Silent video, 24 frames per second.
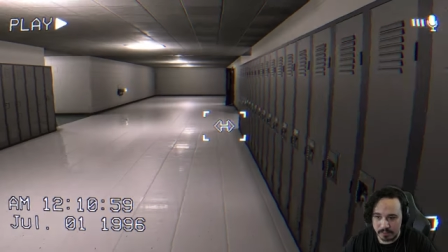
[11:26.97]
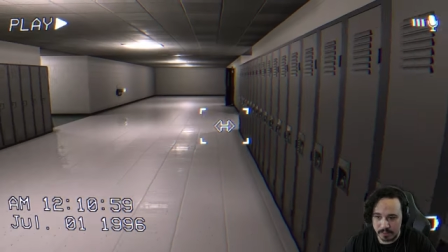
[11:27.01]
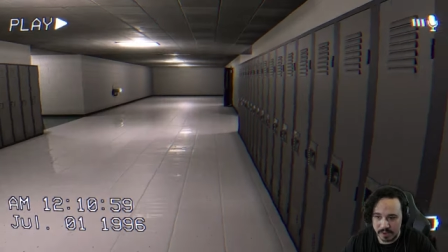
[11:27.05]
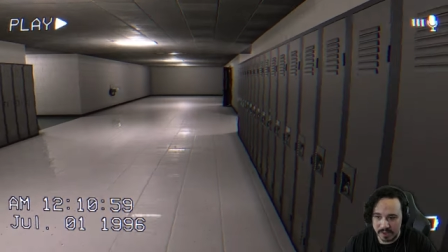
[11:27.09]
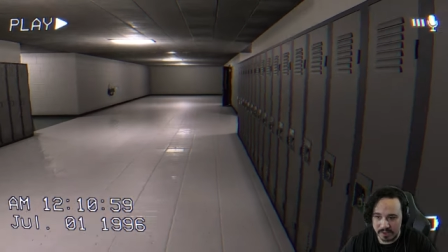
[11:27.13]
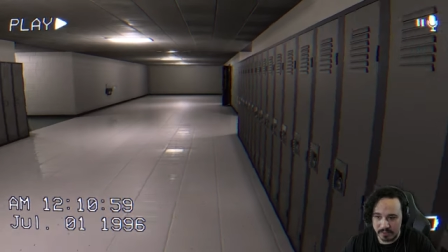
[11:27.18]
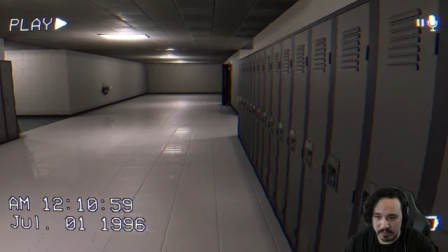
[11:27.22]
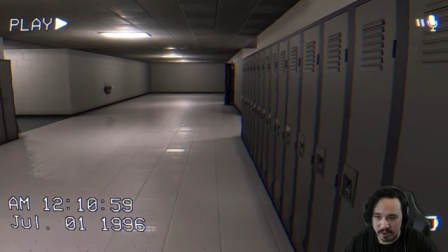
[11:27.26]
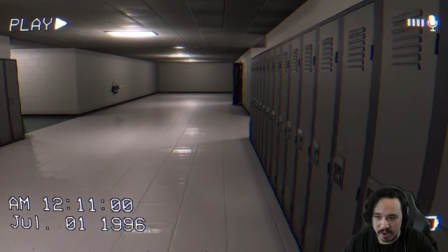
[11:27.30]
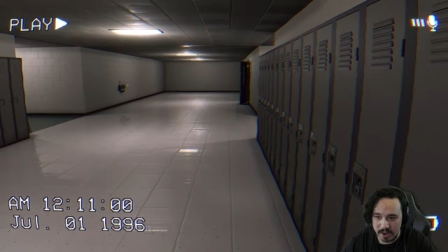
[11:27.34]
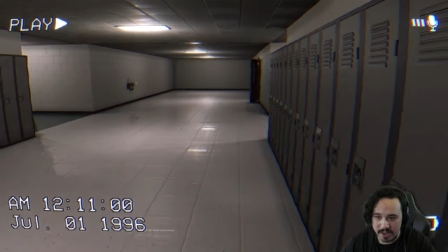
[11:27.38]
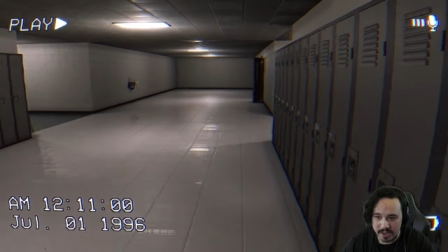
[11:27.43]

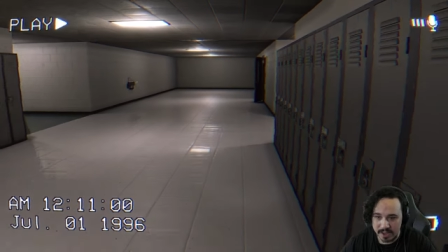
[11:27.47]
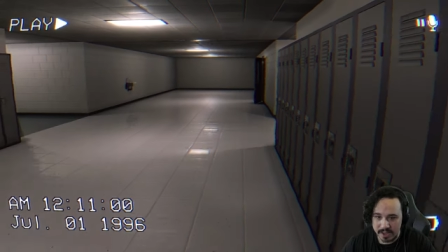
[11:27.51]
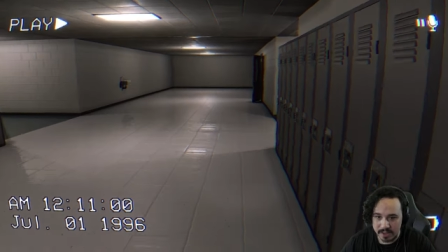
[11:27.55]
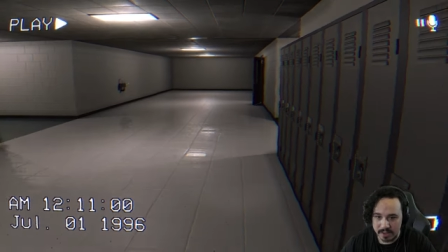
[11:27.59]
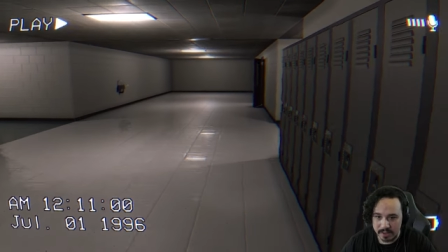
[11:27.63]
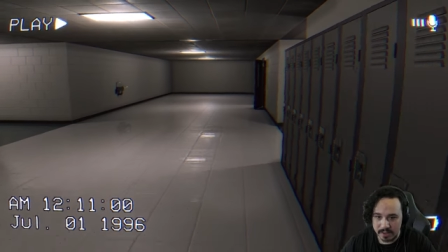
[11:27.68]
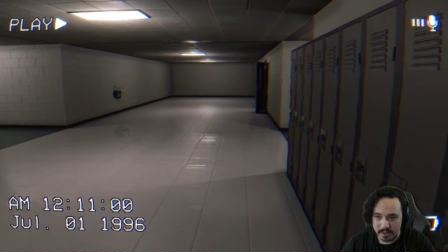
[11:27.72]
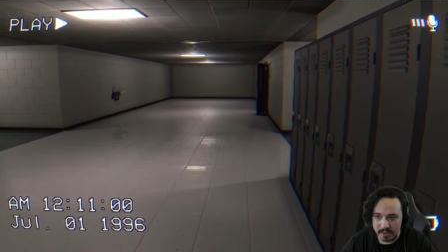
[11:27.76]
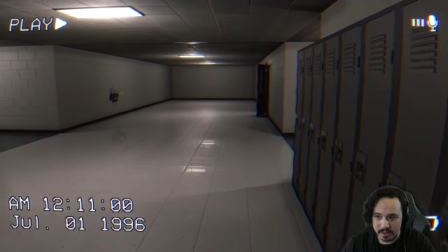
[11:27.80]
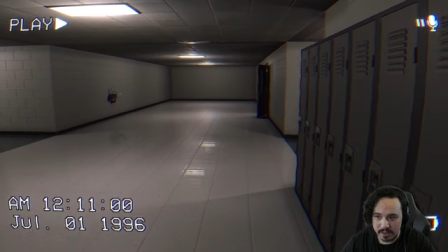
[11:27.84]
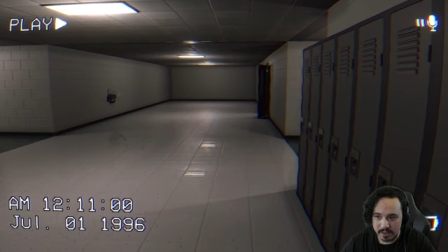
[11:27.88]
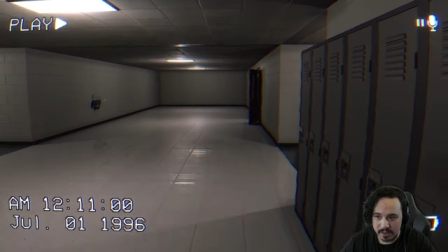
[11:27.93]
way, right?
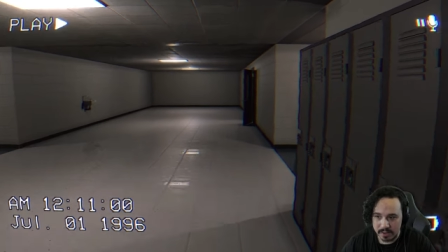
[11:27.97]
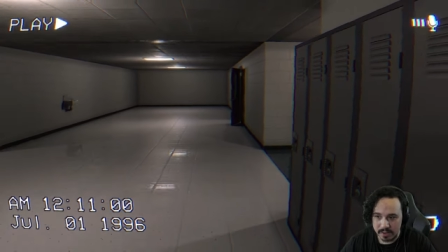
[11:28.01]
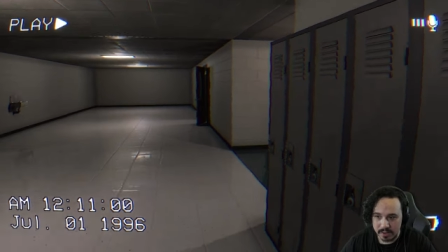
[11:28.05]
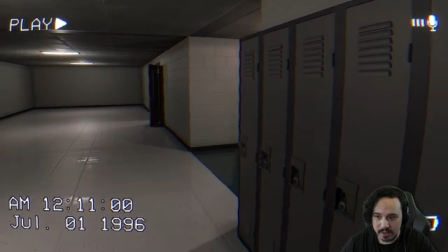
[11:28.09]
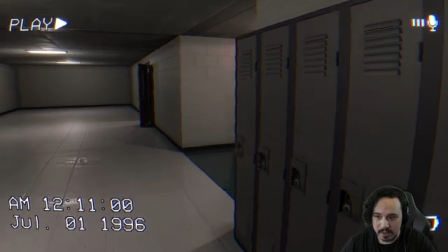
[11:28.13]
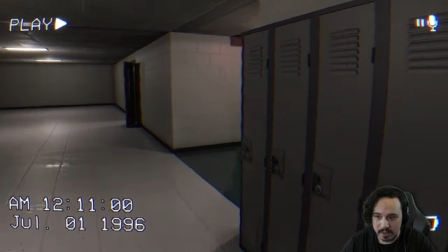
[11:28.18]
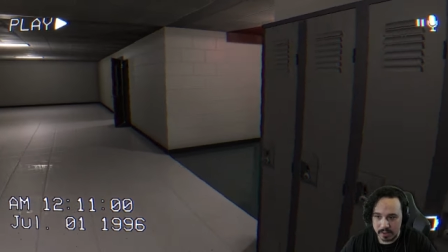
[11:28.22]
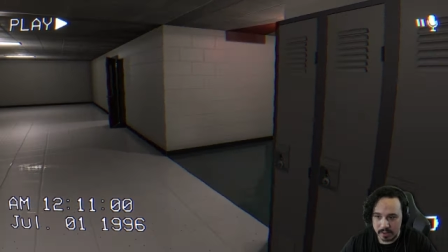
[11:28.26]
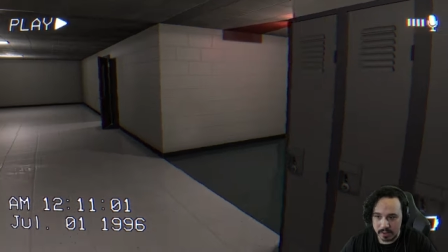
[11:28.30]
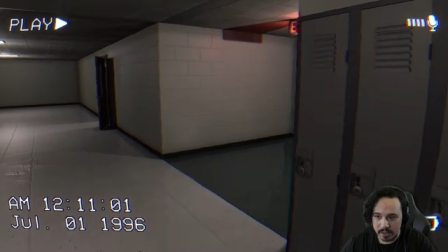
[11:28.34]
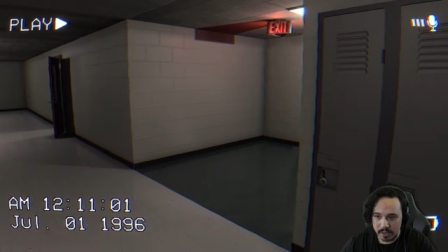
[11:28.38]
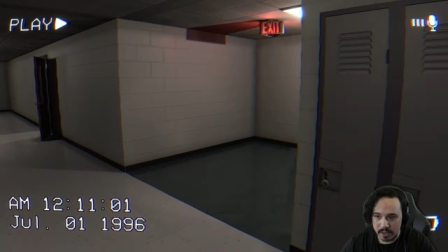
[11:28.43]

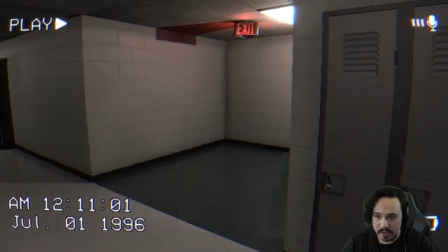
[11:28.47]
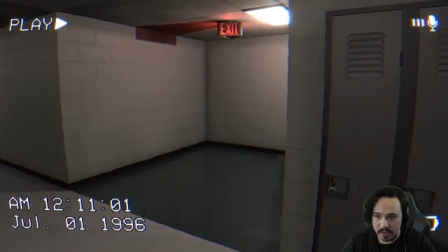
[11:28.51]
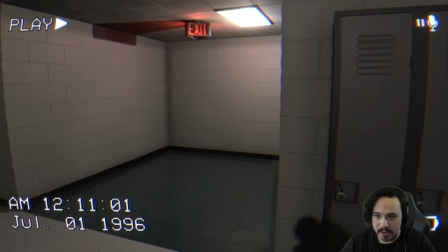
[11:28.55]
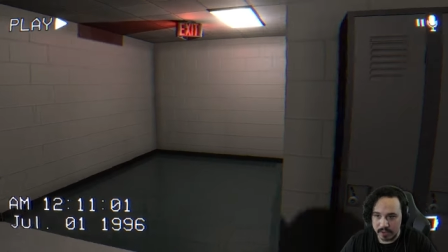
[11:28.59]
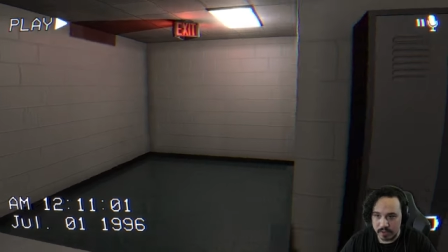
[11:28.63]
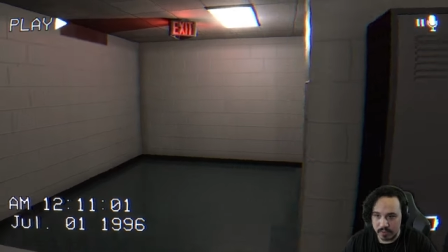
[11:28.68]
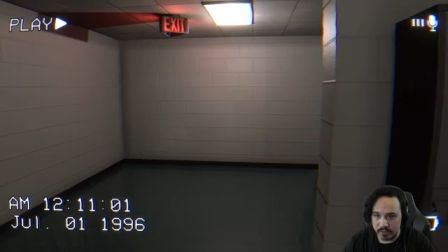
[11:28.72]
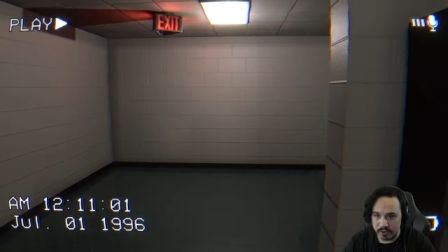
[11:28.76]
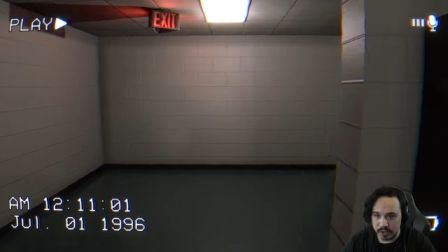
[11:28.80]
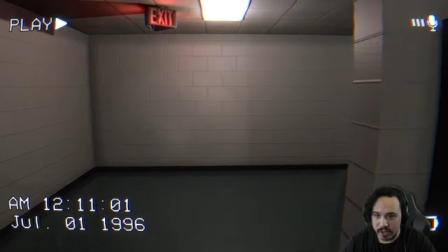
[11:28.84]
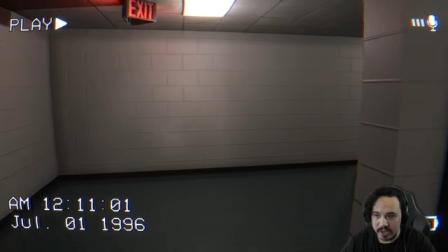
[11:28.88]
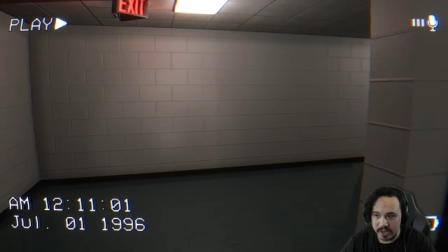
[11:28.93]
And
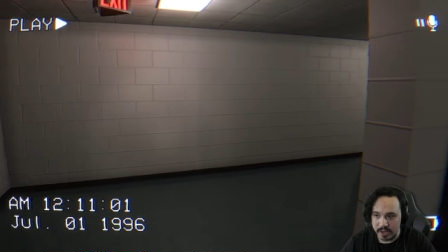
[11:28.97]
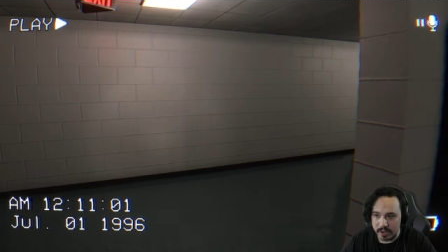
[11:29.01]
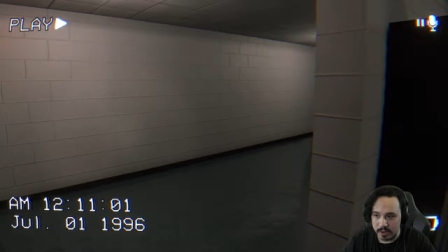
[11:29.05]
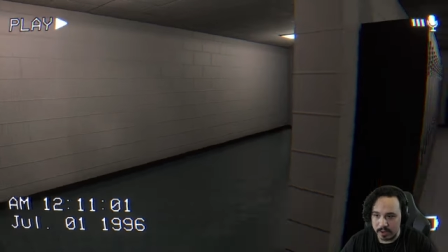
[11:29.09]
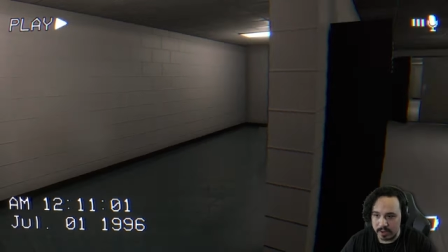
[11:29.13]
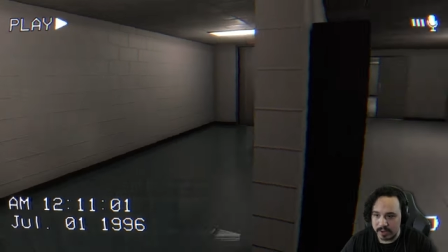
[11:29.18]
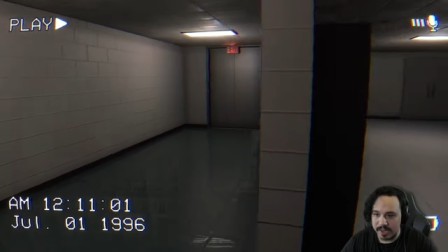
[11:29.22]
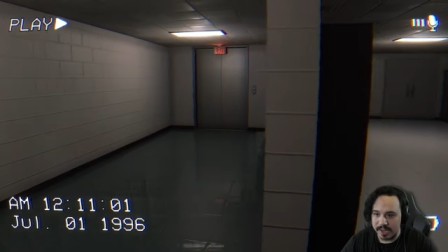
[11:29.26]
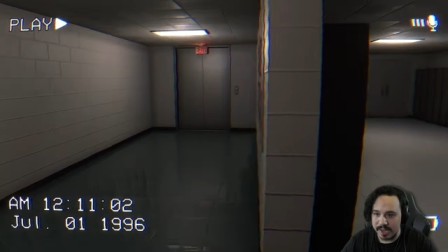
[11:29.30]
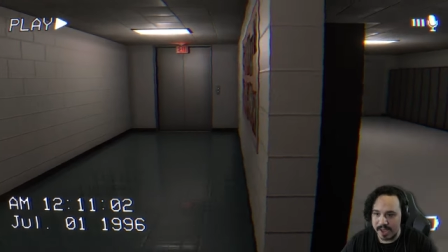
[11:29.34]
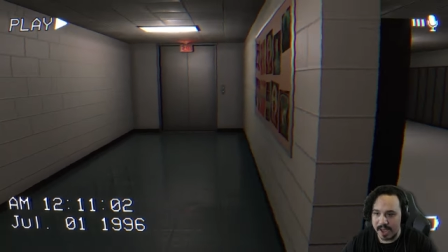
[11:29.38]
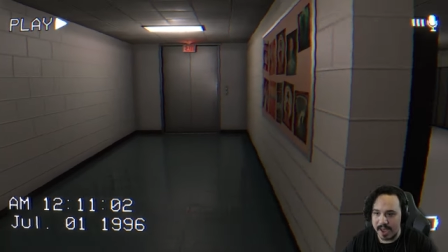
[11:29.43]
over here,
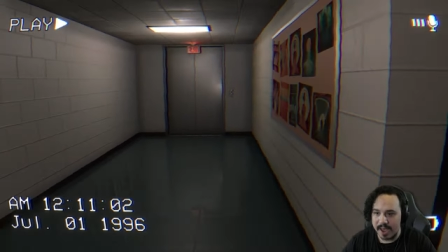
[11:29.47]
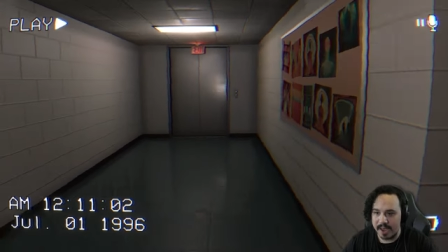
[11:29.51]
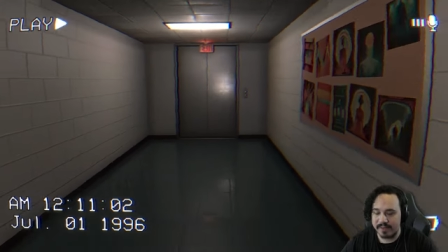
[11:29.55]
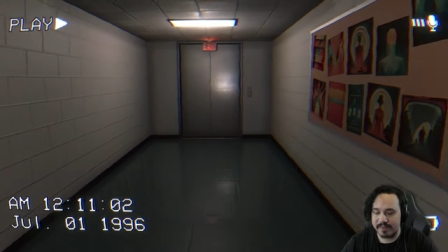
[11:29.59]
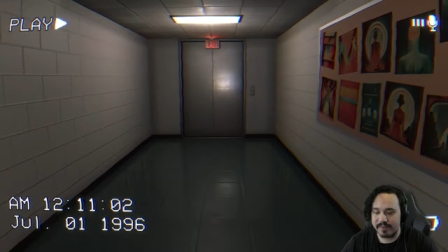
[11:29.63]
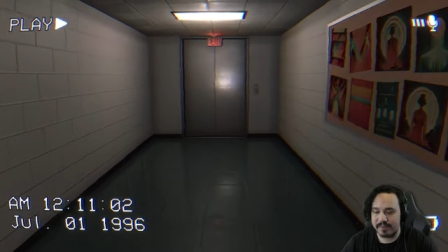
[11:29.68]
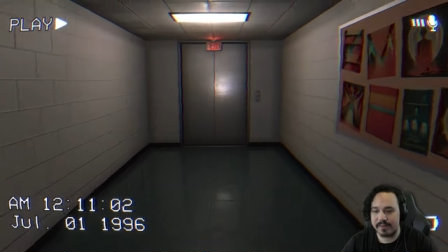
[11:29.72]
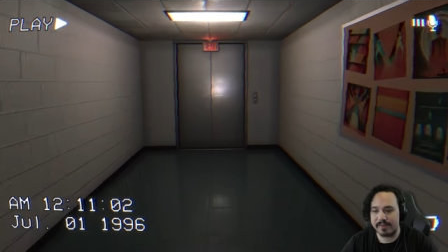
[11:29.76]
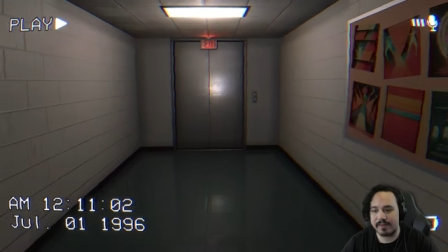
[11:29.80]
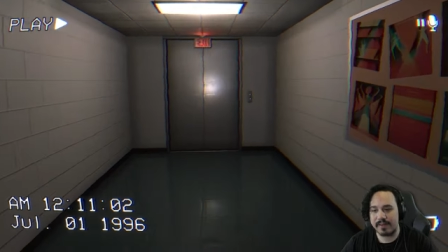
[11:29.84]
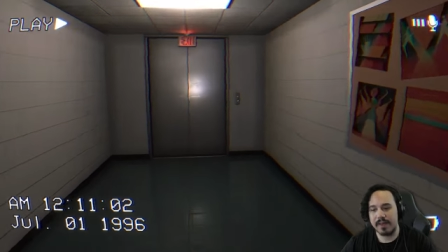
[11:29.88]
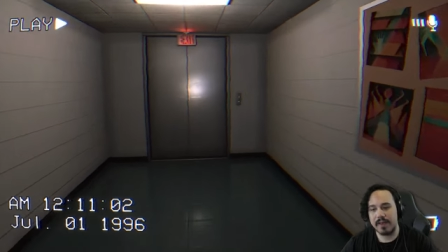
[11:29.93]

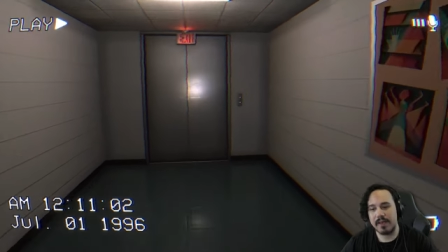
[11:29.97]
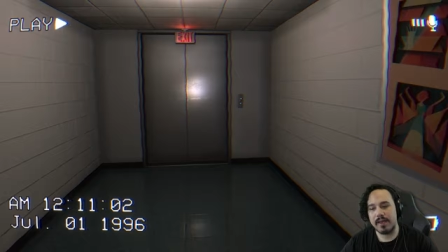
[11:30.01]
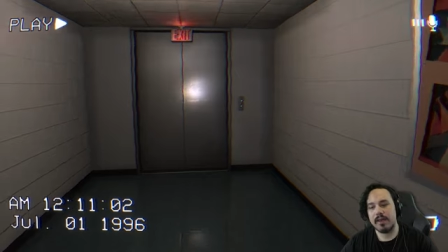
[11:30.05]
yes.